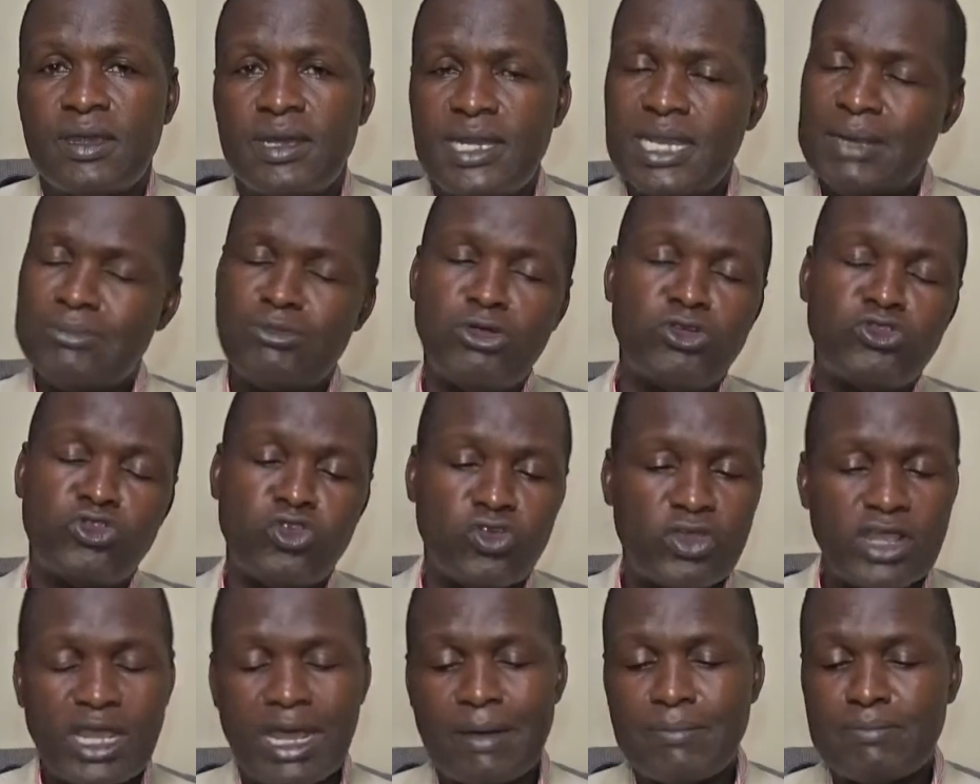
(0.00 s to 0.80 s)
Now,
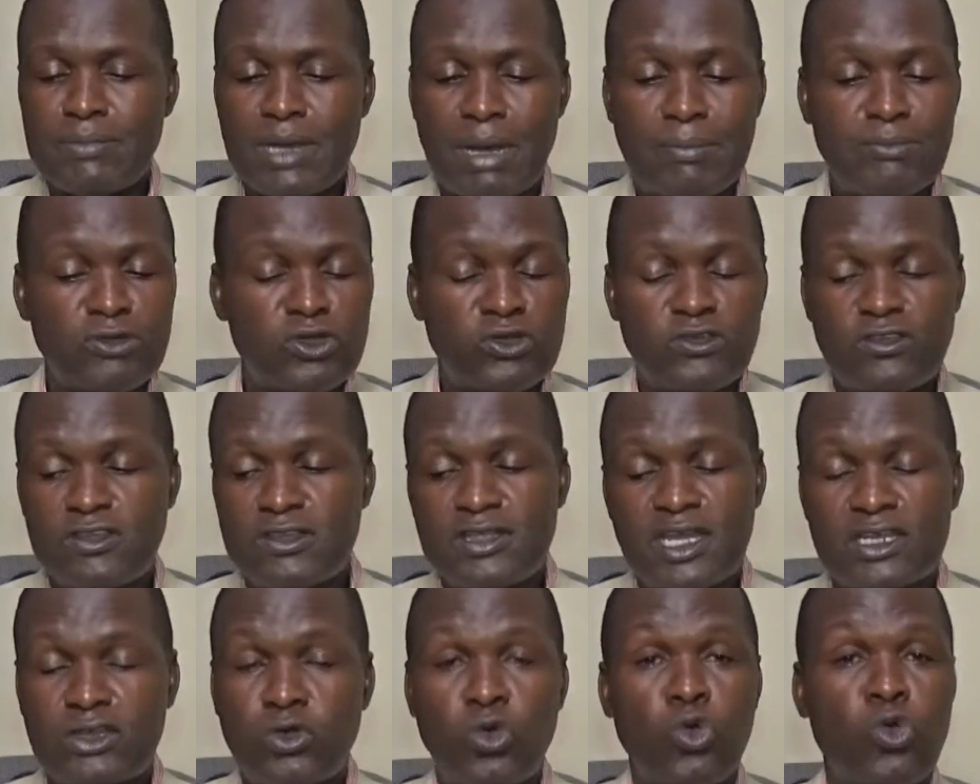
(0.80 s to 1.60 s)
I'm not
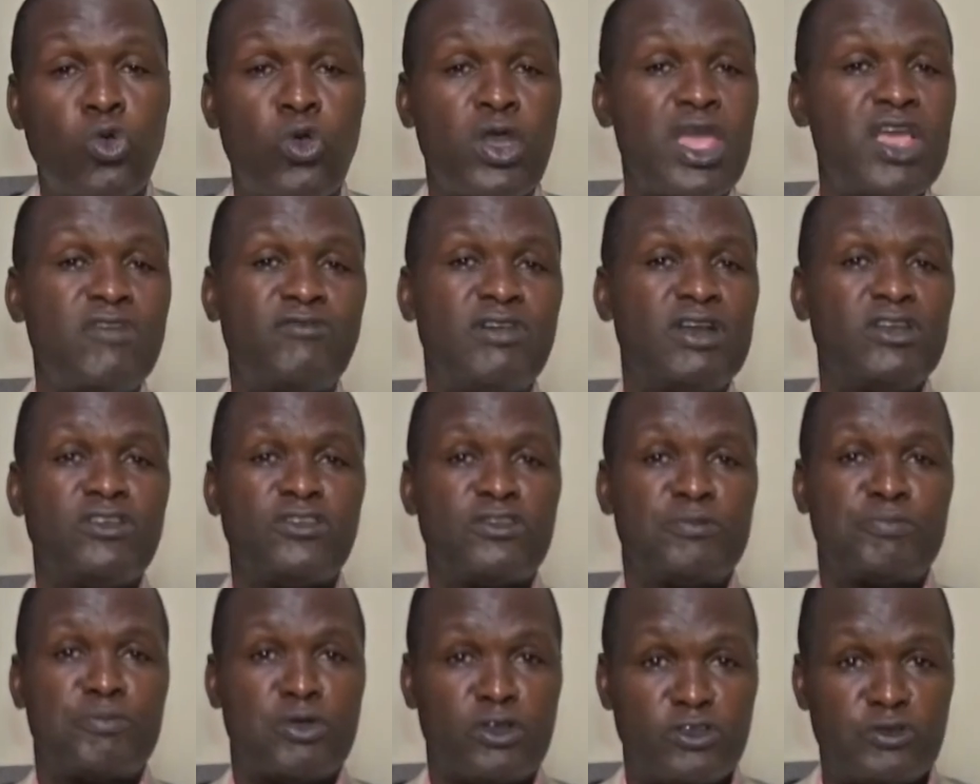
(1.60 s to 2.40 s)
saying that whoever
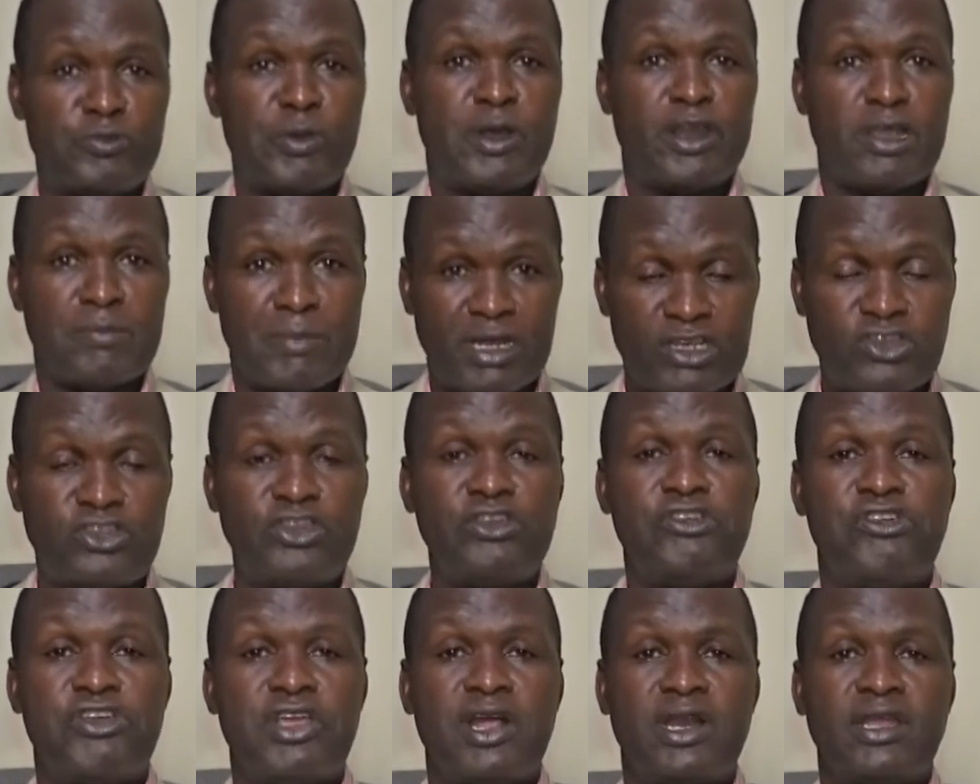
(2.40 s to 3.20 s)
is prospering
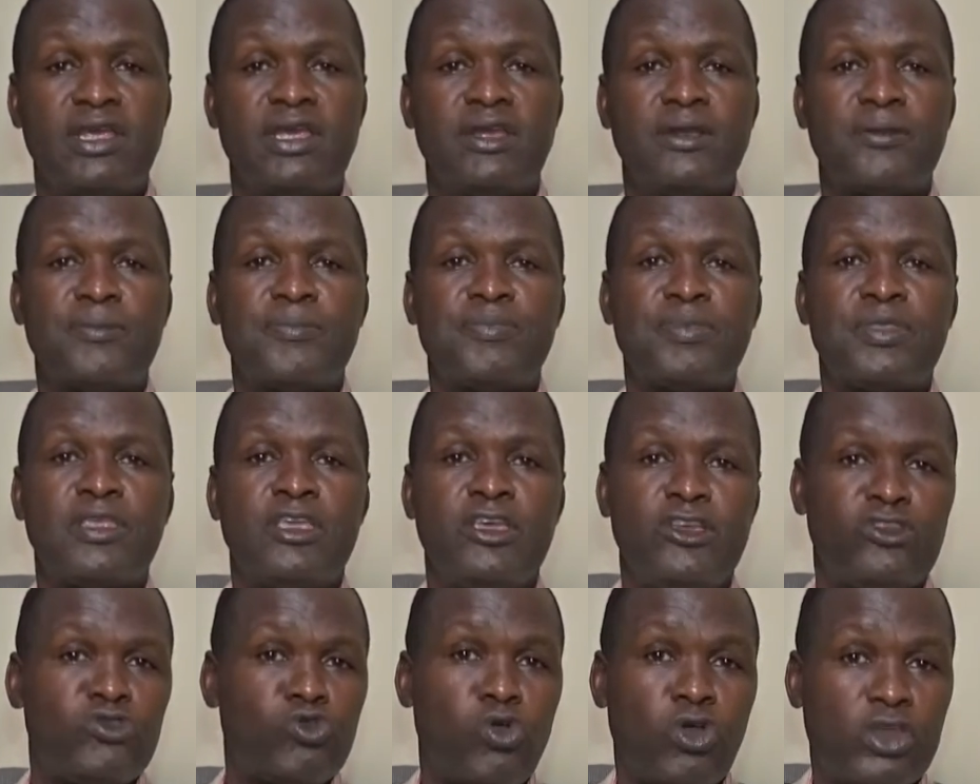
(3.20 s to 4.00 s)
materially
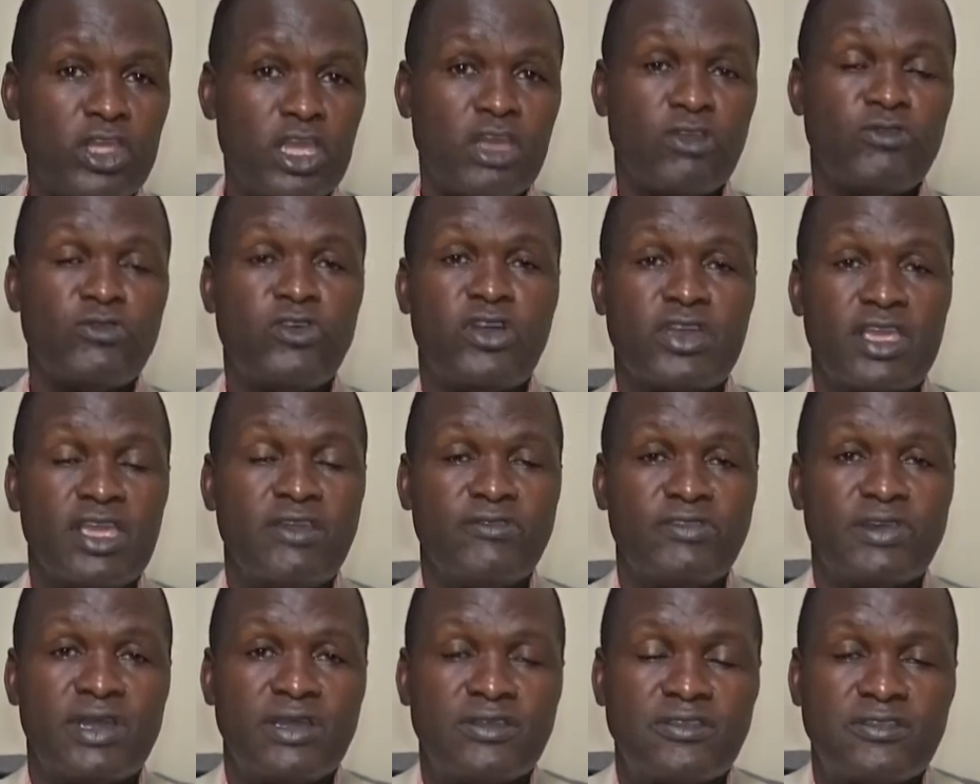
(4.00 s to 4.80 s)
is walking in
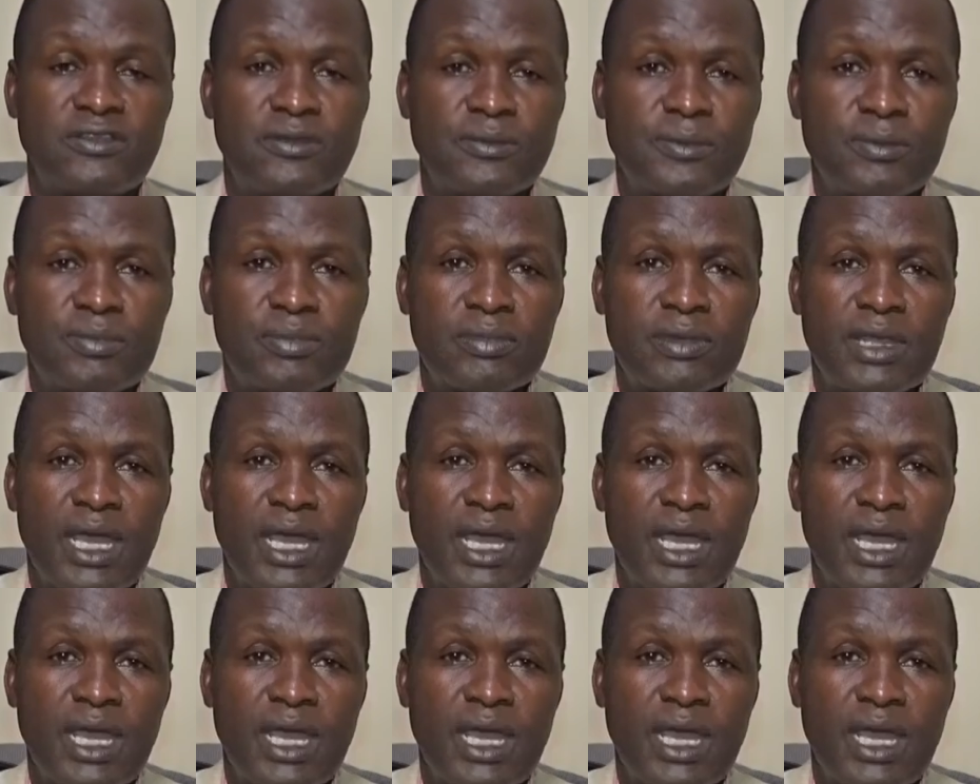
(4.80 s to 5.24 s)
forgiveness.